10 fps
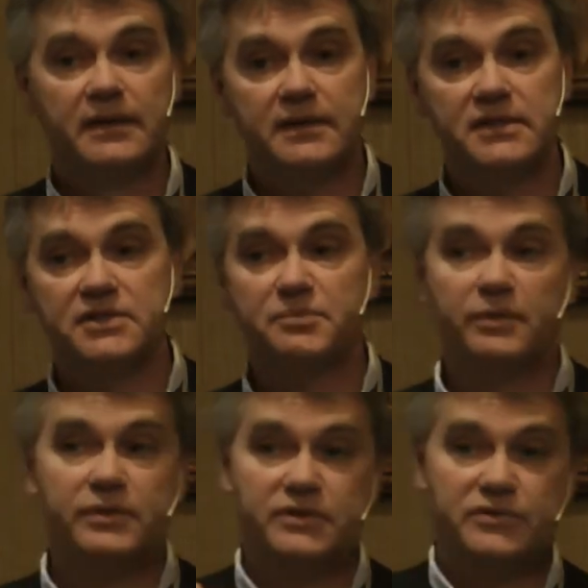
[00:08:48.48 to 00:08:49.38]
Is it the
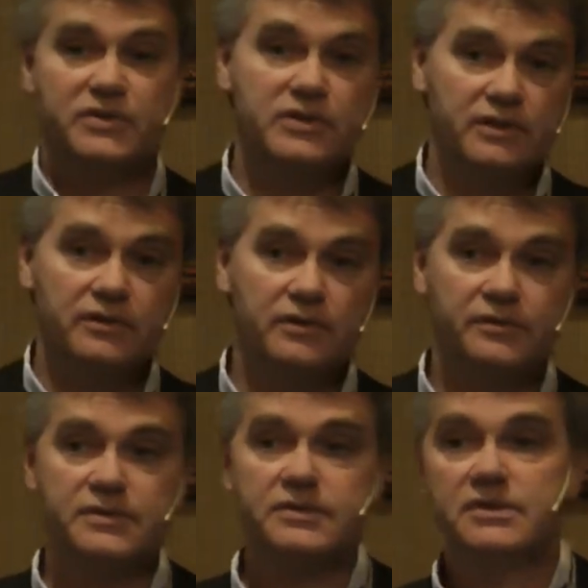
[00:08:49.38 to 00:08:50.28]
podiatrician,
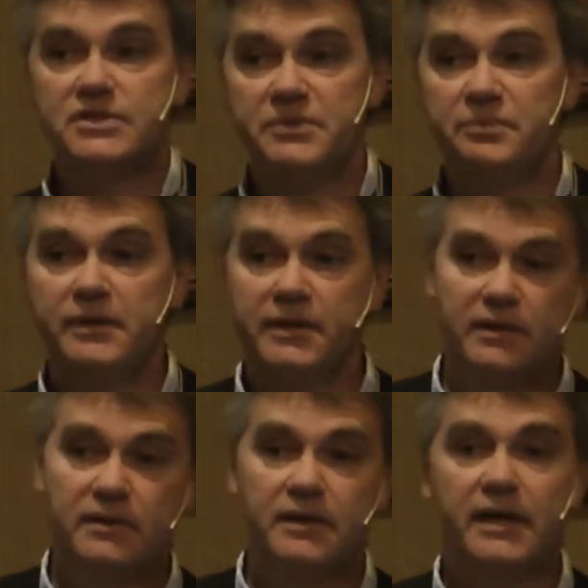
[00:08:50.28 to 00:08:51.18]
or is it the
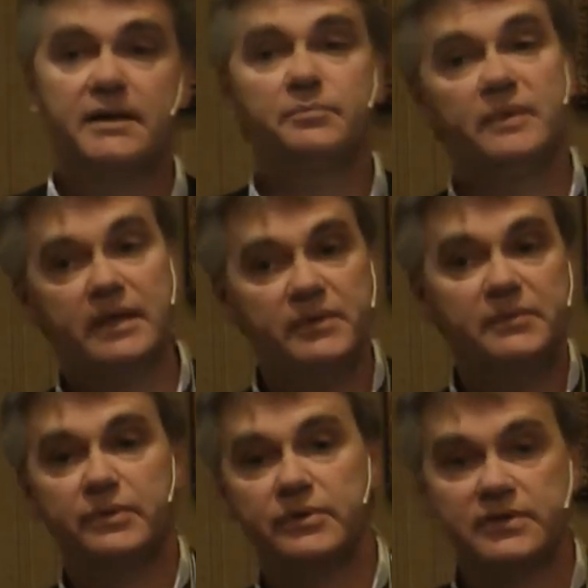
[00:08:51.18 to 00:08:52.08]
GP, and maybe the
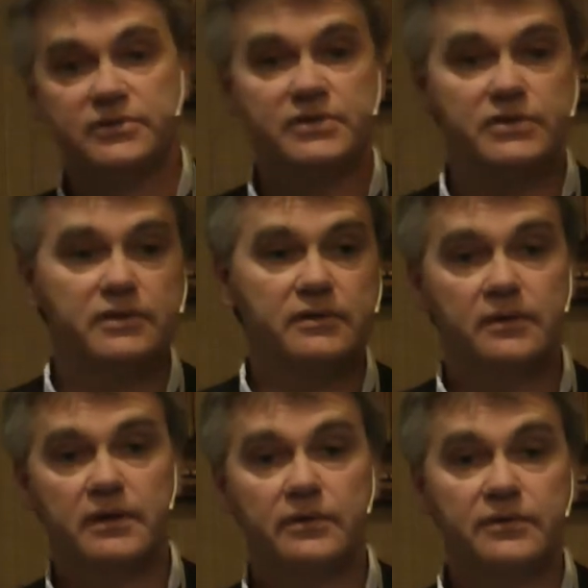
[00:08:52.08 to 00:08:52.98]
podiatrician,
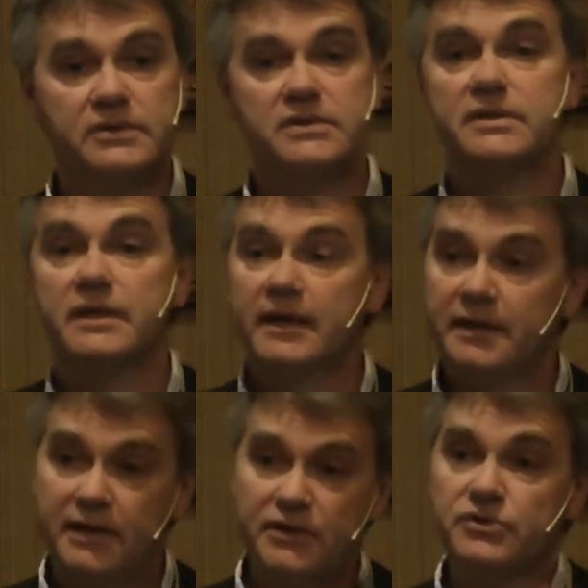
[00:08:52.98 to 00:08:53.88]
or is it the
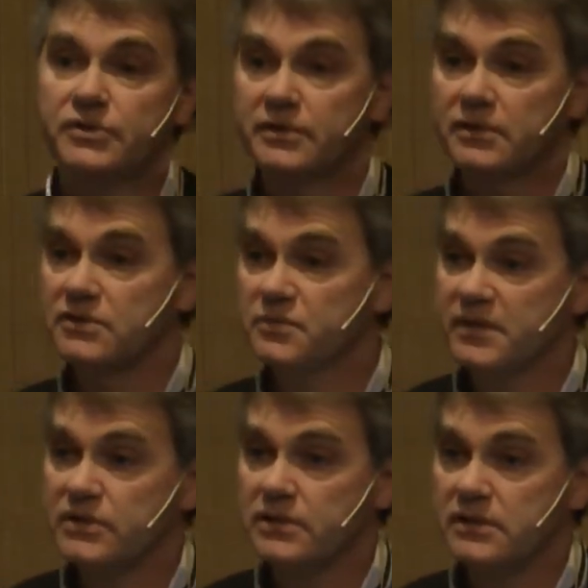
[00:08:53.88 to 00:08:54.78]
internal
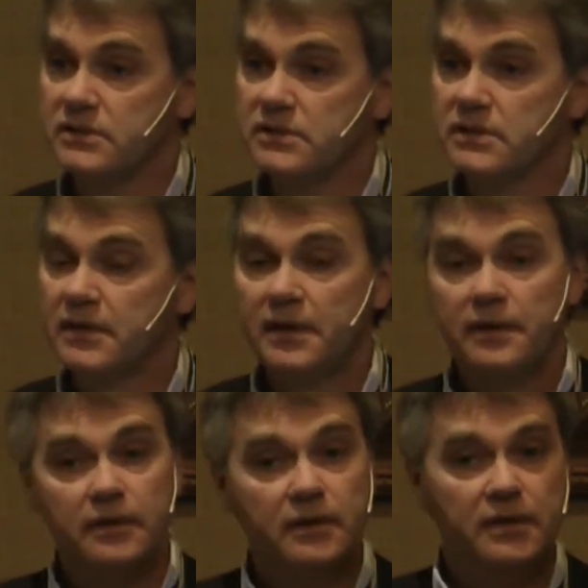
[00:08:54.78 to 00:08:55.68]
specialist?
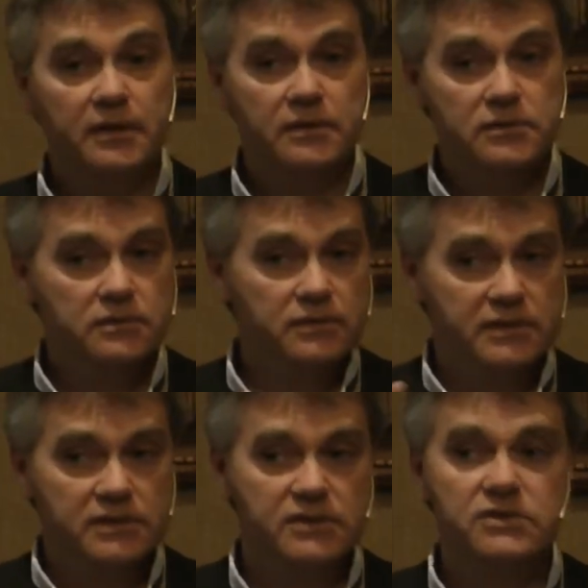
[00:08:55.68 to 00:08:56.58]
So
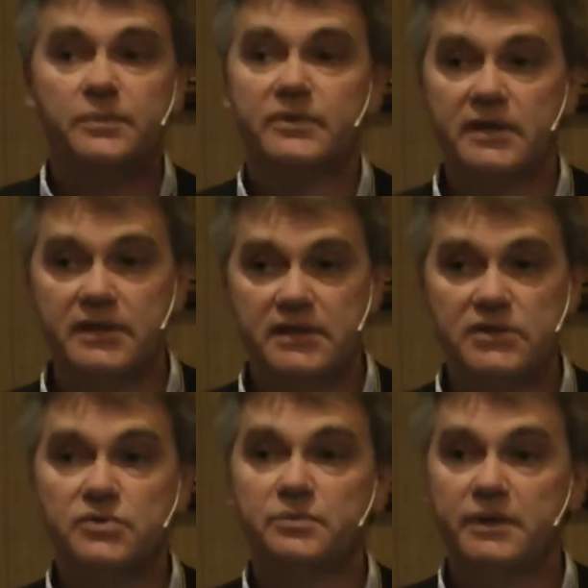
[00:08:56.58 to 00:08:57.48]
that's something that
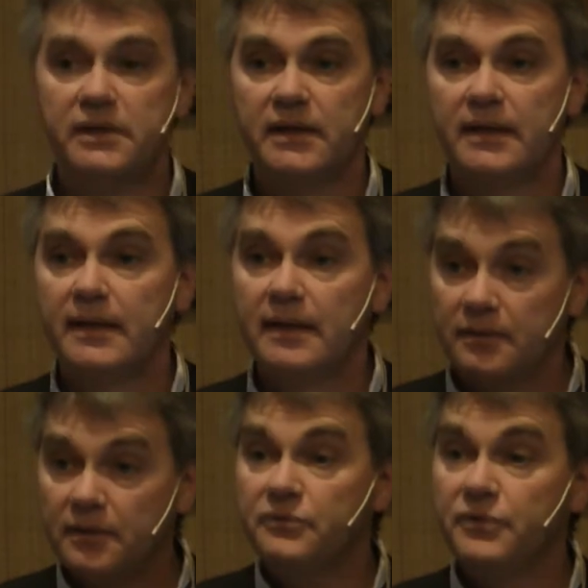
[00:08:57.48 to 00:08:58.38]
has to be
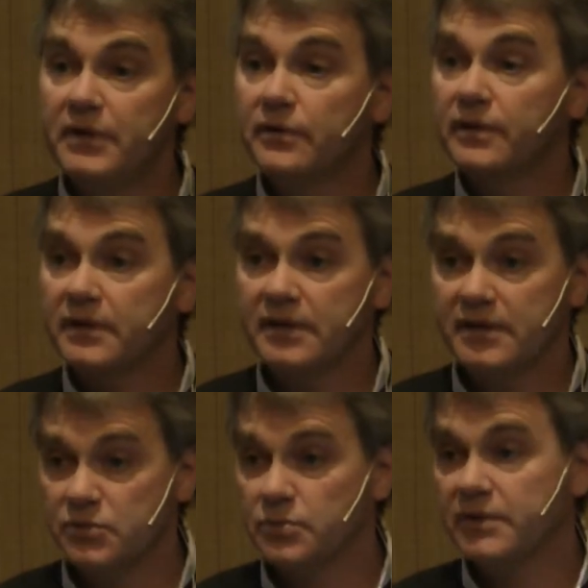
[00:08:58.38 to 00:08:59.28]

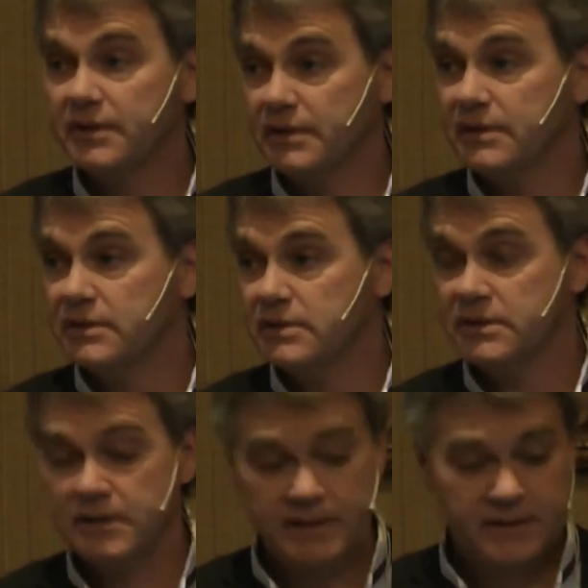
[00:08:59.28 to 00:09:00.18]
reorganized within this